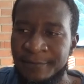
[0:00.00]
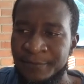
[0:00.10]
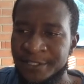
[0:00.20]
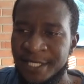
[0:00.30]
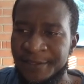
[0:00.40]

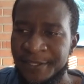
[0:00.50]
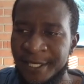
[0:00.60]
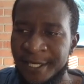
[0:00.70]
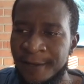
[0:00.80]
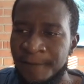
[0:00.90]
Because I
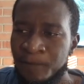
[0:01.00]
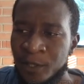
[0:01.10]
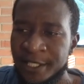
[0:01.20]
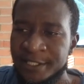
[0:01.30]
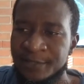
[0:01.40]
think
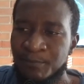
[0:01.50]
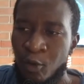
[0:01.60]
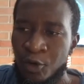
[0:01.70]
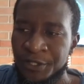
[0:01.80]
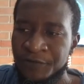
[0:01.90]
it's
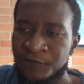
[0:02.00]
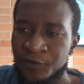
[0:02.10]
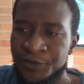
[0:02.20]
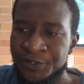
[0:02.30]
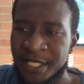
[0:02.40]
important
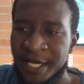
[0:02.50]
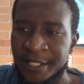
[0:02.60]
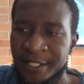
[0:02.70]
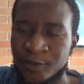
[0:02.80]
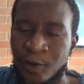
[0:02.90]
for
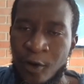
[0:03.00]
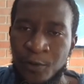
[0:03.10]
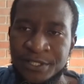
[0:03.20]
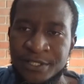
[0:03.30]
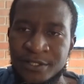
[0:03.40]
society to
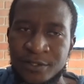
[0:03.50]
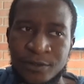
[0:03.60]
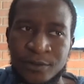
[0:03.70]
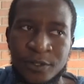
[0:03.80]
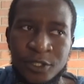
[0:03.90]
always, you
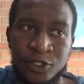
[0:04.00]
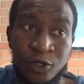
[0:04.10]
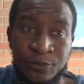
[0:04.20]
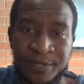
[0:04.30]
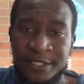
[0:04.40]
know,
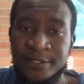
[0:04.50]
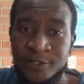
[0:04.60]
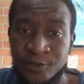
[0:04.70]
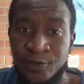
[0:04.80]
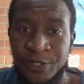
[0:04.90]
document
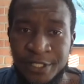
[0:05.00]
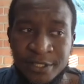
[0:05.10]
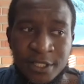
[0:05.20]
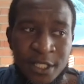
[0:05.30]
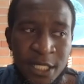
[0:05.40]
its stories.